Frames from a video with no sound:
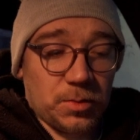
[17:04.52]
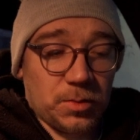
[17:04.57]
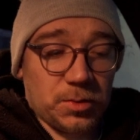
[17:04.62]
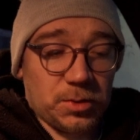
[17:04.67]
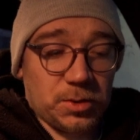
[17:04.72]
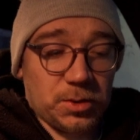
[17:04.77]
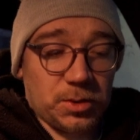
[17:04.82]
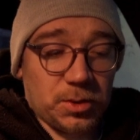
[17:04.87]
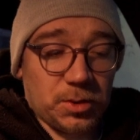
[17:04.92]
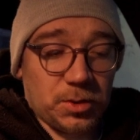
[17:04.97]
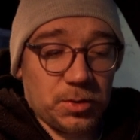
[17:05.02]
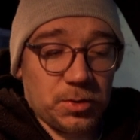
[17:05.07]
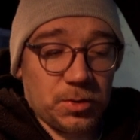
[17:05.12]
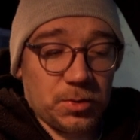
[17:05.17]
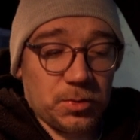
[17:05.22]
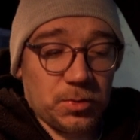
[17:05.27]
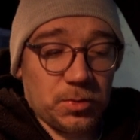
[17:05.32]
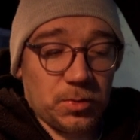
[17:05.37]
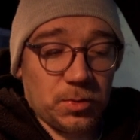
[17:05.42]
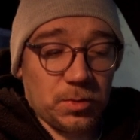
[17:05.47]

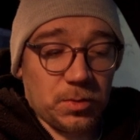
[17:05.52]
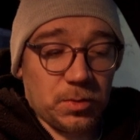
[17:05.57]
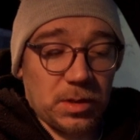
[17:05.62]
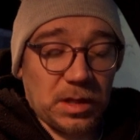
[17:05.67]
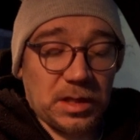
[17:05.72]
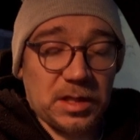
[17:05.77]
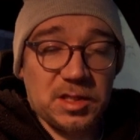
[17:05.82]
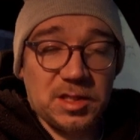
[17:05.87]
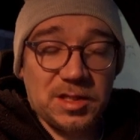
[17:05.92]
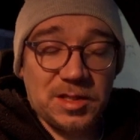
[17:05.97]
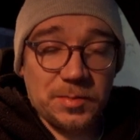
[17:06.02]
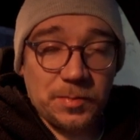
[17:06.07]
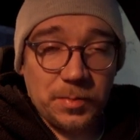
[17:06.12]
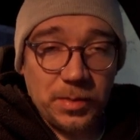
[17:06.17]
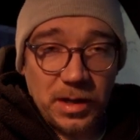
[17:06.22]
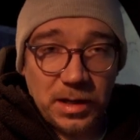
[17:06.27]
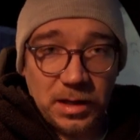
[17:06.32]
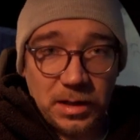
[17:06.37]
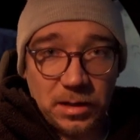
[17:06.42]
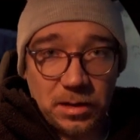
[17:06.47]
So
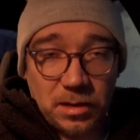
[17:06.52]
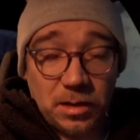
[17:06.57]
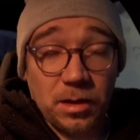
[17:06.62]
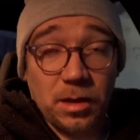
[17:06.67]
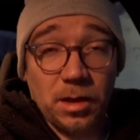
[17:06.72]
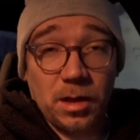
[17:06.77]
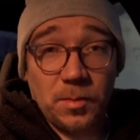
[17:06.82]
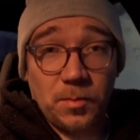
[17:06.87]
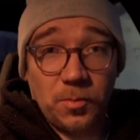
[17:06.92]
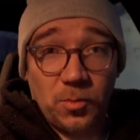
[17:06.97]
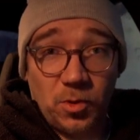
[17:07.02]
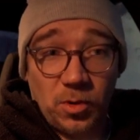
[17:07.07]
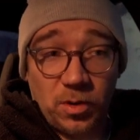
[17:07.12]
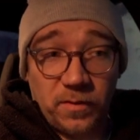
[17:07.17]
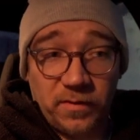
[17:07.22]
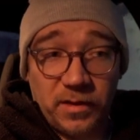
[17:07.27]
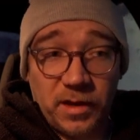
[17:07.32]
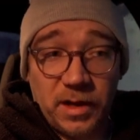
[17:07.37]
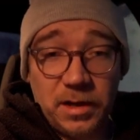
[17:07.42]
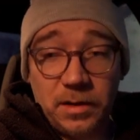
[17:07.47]
expect a lot more
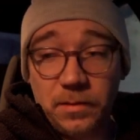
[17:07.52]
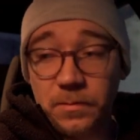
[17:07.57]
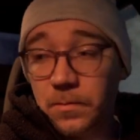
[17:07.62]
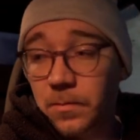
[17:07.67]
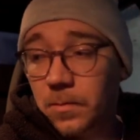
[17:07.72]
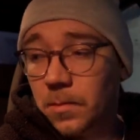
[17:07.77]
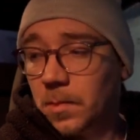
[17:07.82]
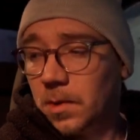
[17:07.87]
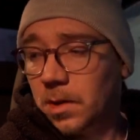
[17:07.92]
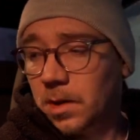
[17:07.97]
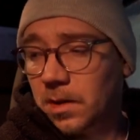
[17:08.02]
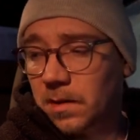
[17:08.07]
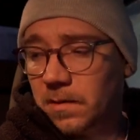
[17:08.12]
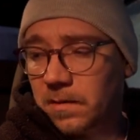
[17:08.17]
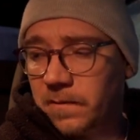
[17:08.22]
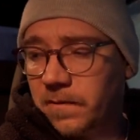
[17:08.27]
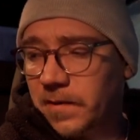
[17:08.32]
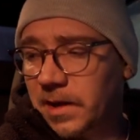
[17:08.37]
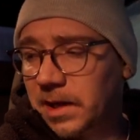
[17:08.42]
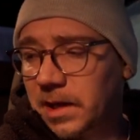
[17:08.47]
of that
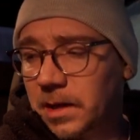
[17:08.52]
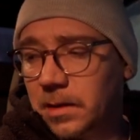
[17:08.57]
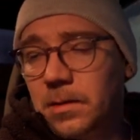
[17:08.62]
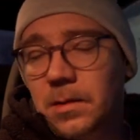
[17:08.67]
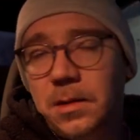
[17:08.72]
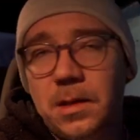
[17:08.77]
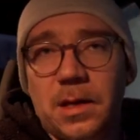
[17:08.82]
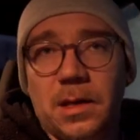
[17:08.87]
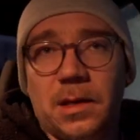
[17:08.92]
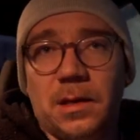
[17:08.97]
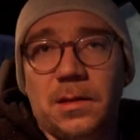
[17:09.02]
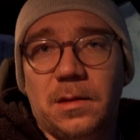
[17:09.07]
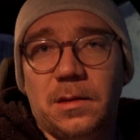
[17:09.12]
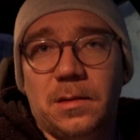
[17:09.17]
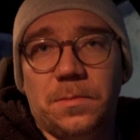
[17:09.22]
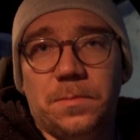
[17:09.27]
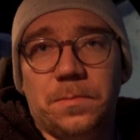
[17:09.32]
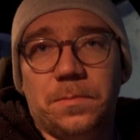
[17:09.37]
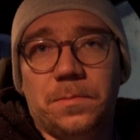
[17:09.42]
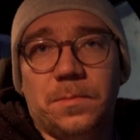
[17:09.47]
if I can
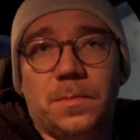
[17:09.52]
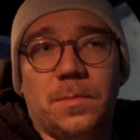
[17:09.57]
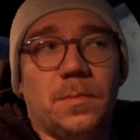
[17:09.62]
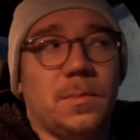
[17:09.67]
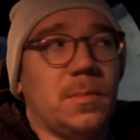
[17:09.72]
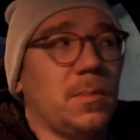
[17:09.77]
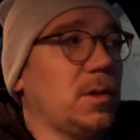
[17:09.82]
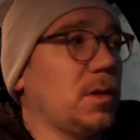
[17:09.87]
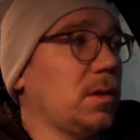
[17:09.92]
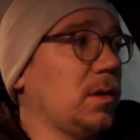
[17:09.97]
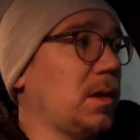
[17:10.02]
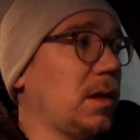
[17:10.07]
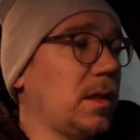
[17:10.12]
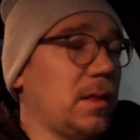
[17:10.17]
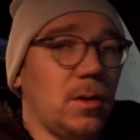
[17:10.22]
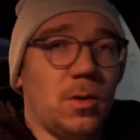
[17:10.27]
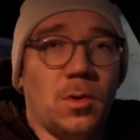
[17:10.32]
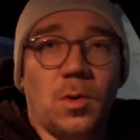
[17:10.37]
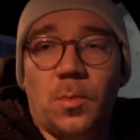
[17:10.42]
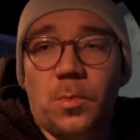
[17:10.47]
like
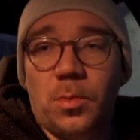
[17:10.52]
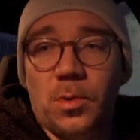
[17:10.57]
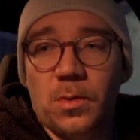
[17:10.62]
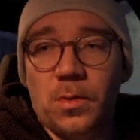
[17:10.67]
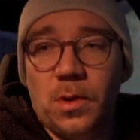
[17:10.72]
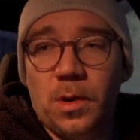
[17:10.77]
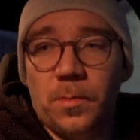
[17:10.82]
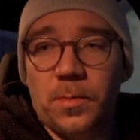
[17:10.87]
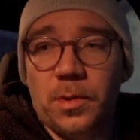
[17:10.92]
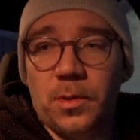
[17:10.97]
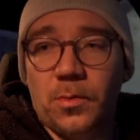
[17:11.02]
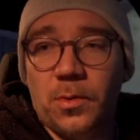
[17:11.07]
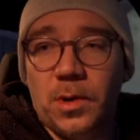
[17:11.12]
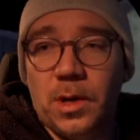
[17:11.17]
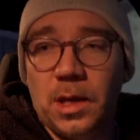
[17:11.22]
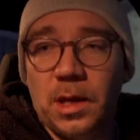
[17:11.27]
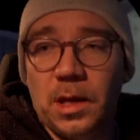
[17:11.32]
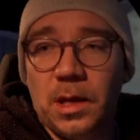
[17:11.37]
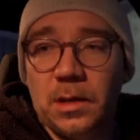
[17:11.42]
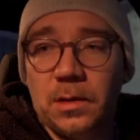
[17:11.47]
get the GoPro up and
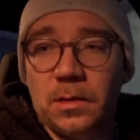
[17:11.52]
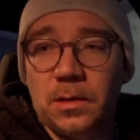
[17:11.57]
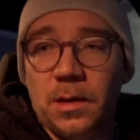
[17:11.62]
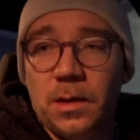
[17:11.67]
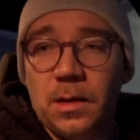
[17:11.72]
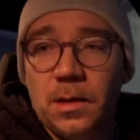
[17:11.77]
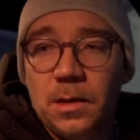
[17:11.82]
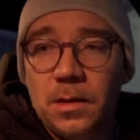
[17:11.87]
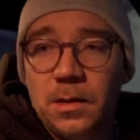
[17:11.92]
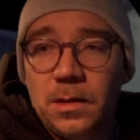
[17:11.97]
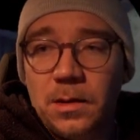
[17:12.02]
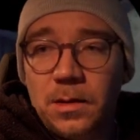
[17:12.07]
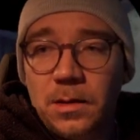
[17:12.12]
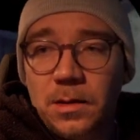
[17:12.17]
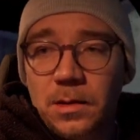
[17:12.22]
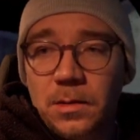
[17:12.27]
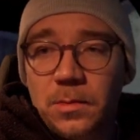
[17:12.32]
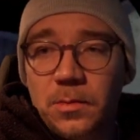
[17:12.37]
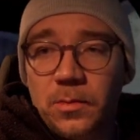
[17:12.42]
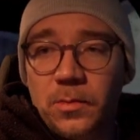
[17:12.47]
running and
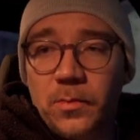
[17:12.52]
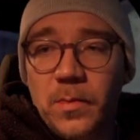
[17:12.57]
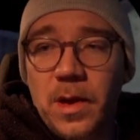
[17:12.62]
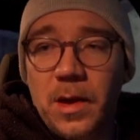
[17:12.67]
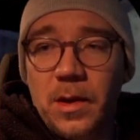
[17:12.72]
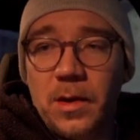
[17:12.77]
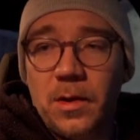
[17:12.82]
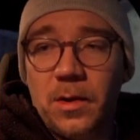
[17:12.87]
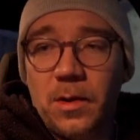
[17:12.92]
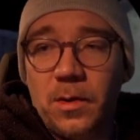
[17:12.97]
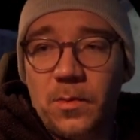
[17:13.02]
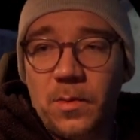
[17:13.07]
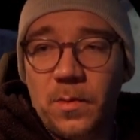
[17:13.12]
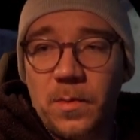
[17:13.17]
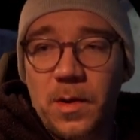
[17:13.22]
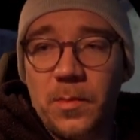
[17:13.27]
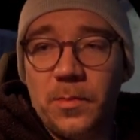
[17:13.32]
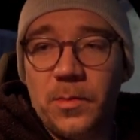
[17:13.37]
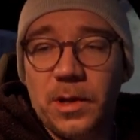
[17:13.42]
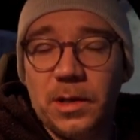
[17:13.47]

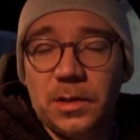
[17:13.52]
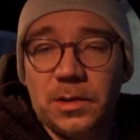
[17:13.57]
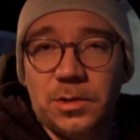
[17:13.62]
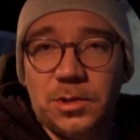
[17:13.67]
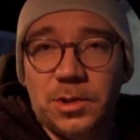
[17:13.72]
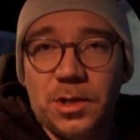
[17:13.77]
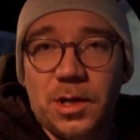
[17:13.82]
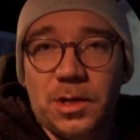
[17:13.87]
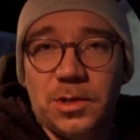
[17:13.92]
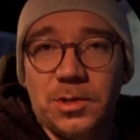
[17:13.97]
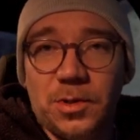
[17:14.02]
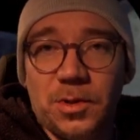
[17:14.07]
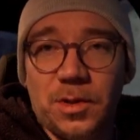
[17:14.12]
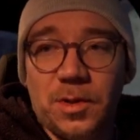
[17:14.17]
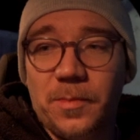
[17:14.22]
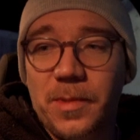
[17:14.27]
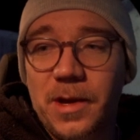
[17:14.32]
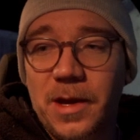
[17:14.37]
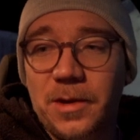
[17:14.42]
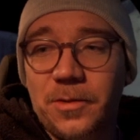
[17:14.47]
remembering to charge all
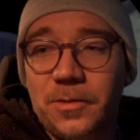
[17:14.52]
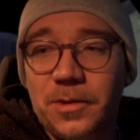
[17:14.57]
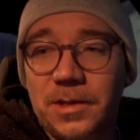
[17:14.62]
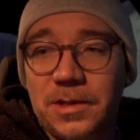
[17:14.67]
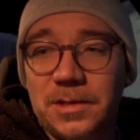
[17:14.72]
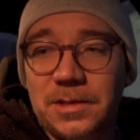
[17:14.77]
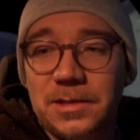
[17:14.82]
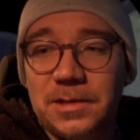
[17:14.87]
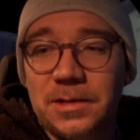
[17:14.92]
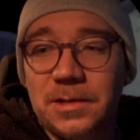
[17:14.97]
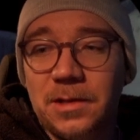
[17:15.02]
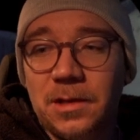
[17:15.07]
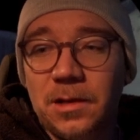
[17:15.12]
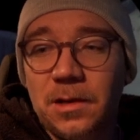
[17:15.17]
the batteries